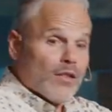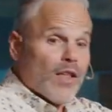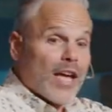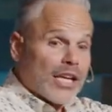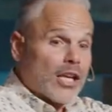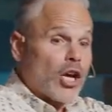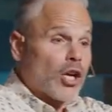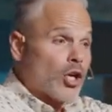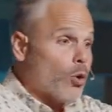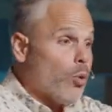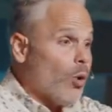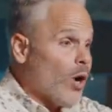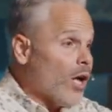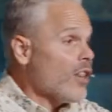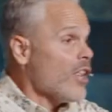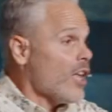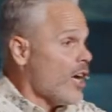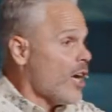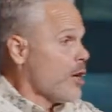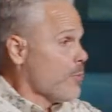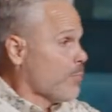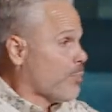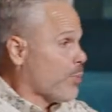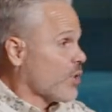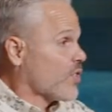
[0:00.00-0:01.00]
like Aquila
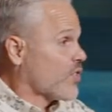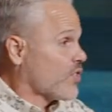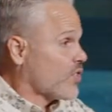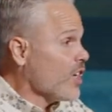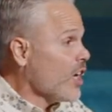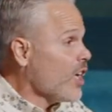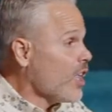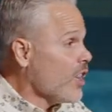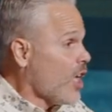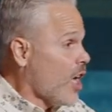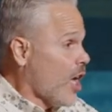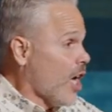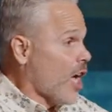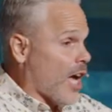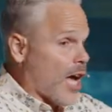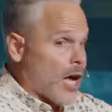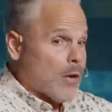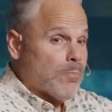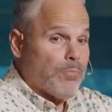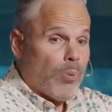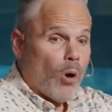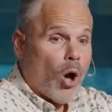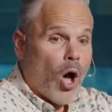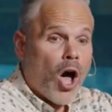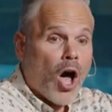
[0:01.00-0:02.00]
and Priscilla
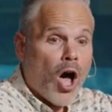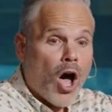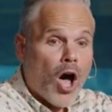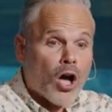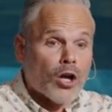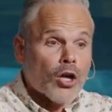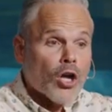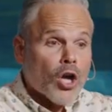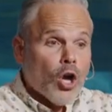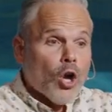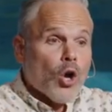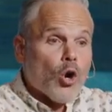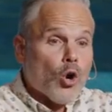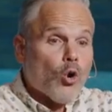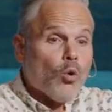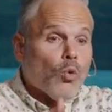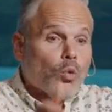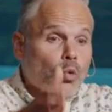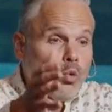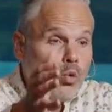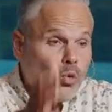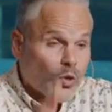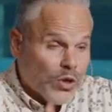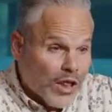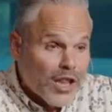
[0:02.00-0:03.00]
and Paul,
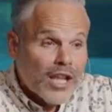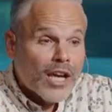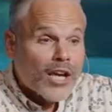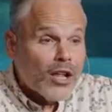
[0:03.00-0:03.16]
who